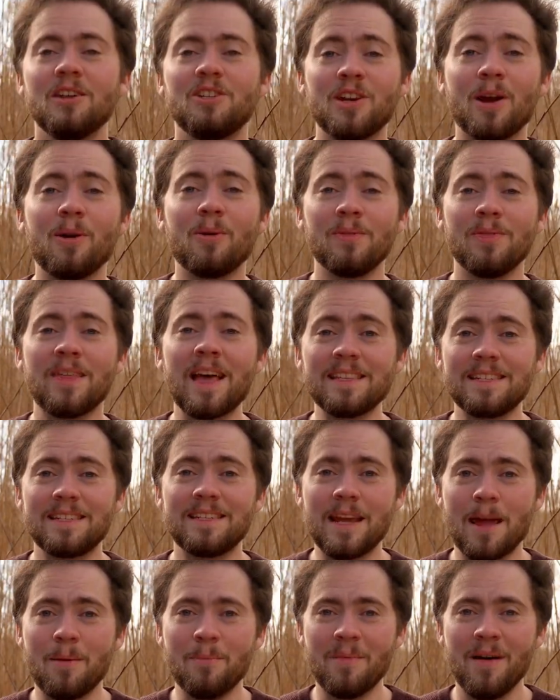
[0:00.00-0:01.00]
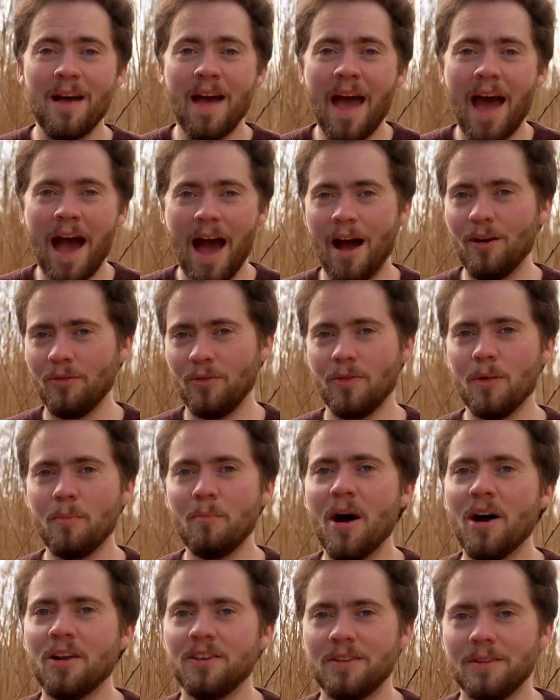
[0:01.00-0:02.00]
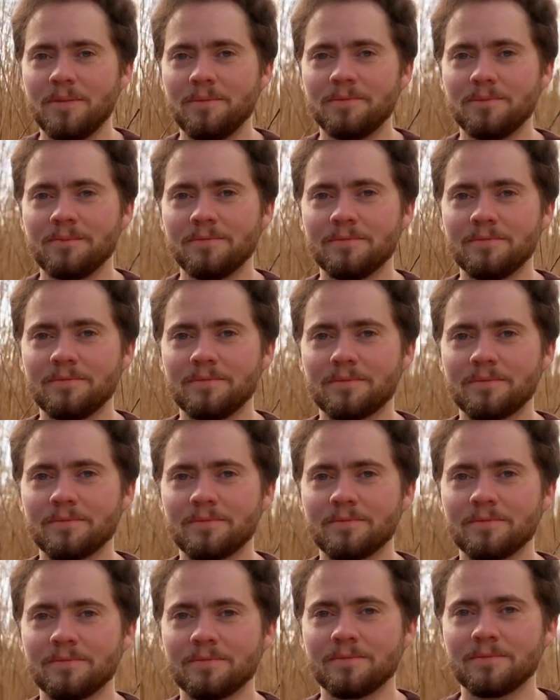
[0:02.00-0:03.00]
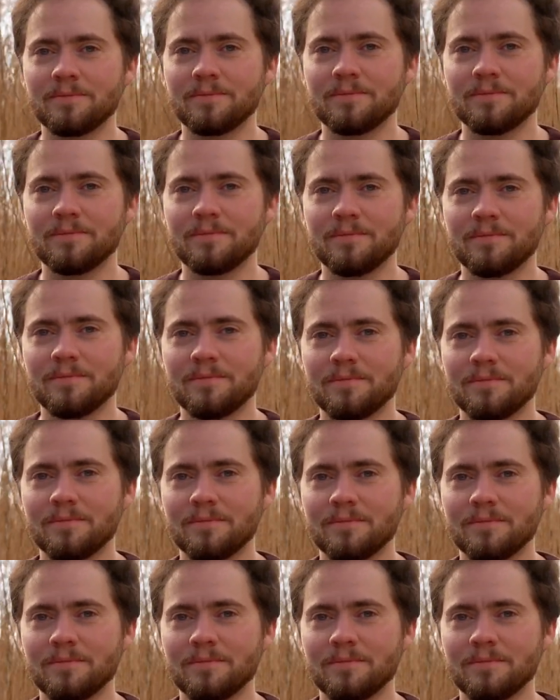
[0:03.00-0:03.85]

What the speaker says: tearing that stem out of the mud. So, in summary,